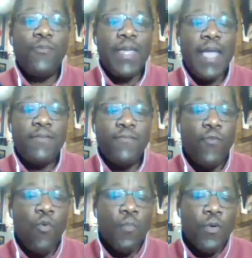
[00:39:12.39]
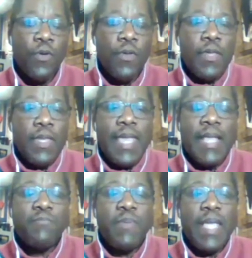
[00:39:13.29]
We had former
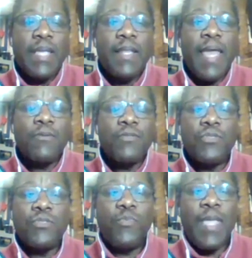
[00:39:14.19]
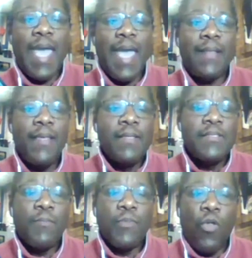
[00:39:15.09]
ESPN announcers. We had
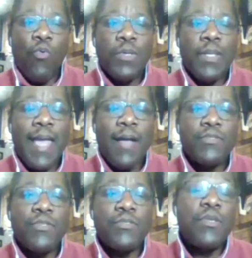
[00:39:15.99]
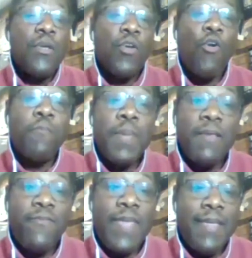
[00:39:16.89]
some local announcers. Kurt
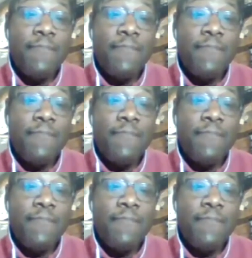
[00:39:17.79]
Menefee